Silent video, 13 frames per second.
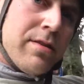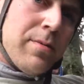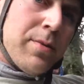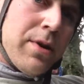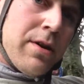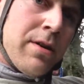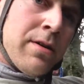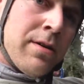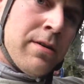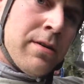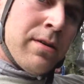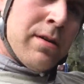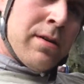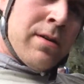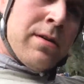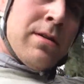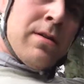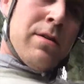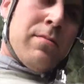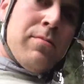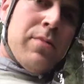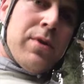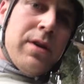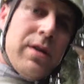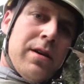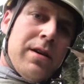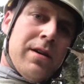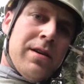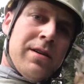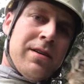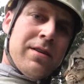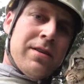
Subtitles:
her up here, but